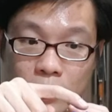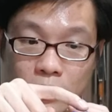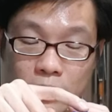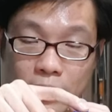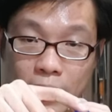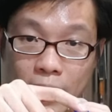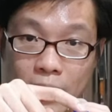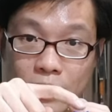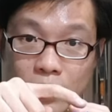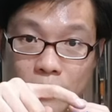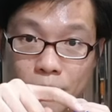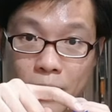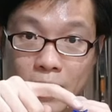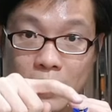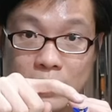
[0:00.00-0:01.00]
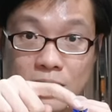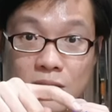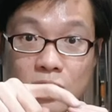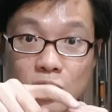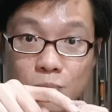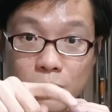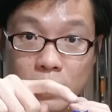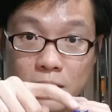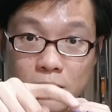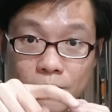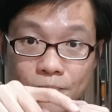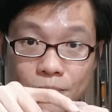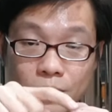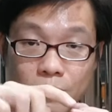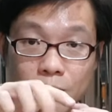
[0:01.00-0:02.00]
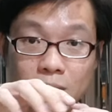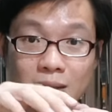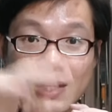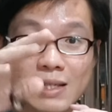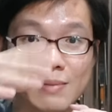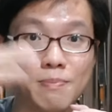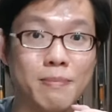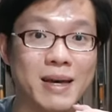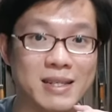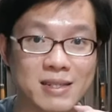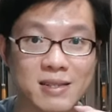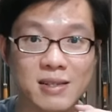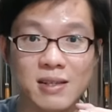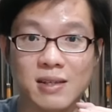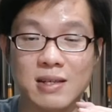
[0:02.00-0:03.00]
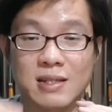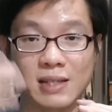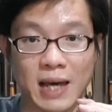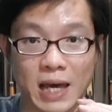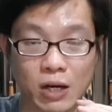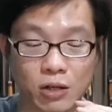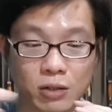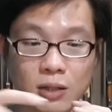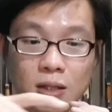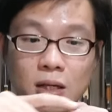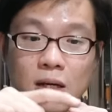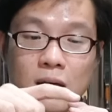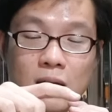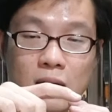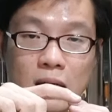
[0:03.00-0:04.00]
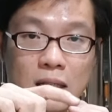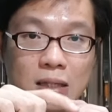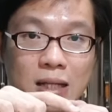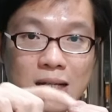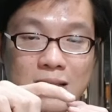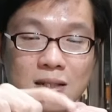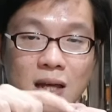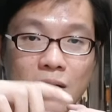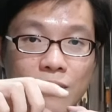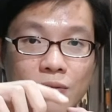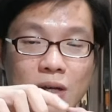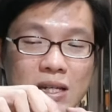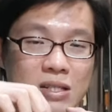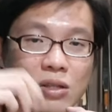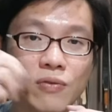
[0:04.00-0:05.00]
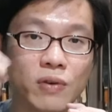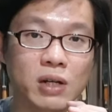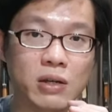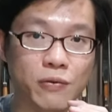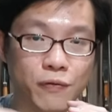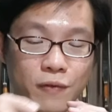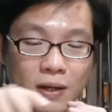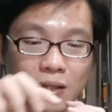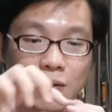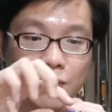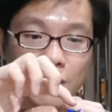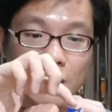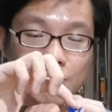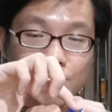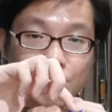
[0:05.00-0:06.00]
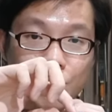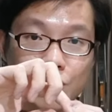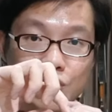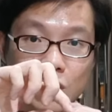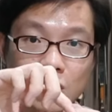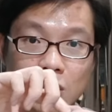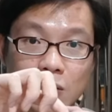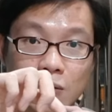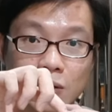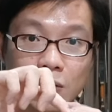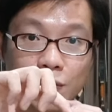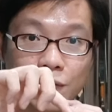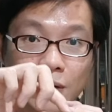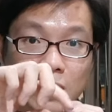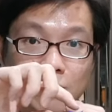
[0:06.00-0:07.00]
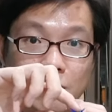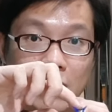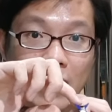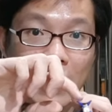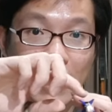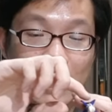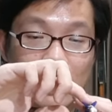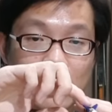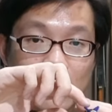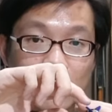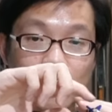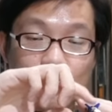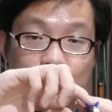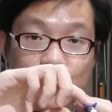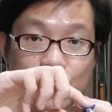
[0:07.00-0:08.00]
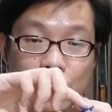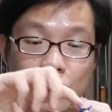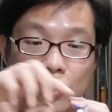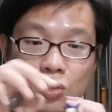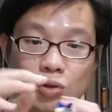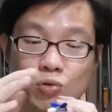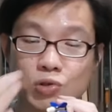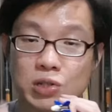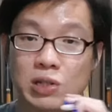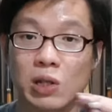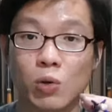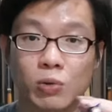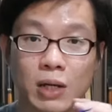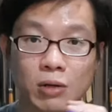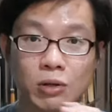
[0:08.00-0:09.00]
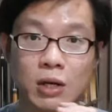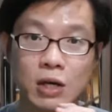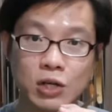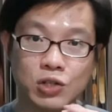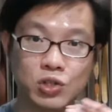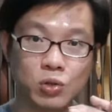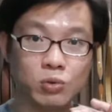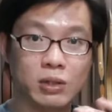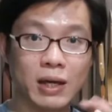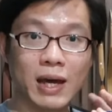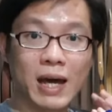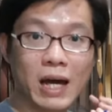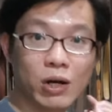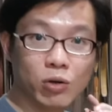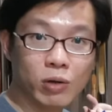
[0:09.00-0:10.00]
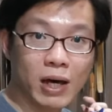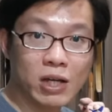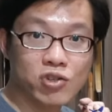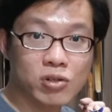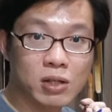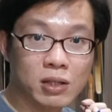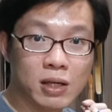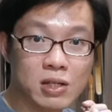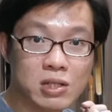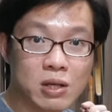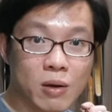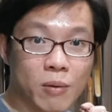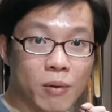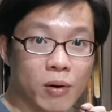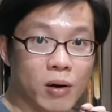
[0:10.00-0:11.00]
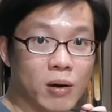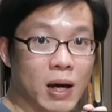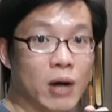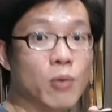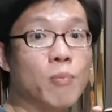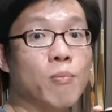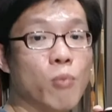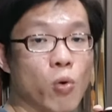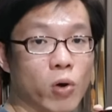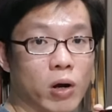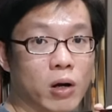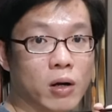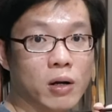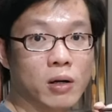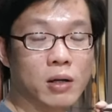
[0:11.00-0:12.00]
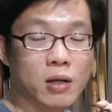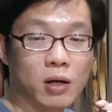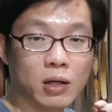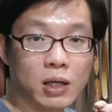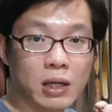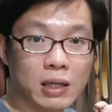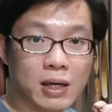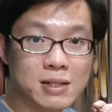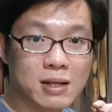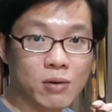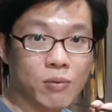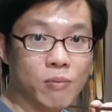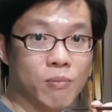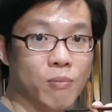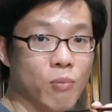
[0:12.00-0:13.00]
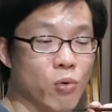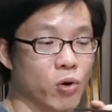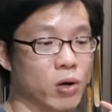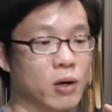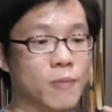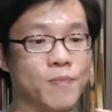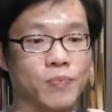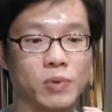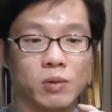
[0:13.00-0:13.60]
the air at the back is turbulent, meaning it's messy, it's chaotic. It's not very effective at pushing the feather behind it to slow down. So the arrow actually kicks out more. Okay, it kicks out more